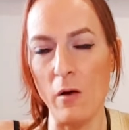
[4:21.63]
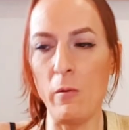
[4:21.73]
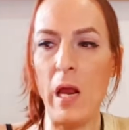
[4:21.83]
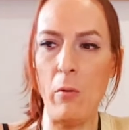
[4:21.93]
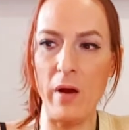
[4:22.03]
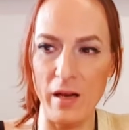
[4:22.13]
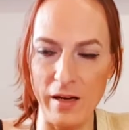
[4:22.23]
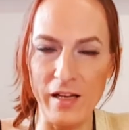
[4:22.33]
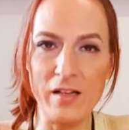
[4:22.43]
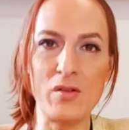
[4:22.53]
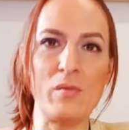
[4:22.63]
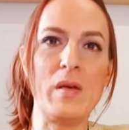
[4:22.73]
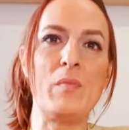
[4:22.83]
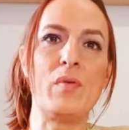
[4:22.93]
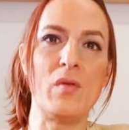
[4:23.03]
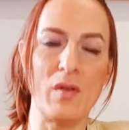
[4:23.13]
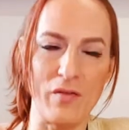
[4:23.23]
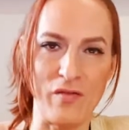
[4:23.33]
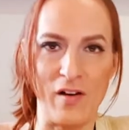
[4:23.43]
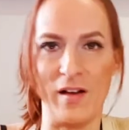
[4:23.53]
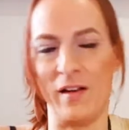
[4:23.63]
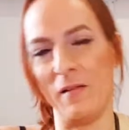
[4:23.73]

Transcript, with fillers: We will need to be purified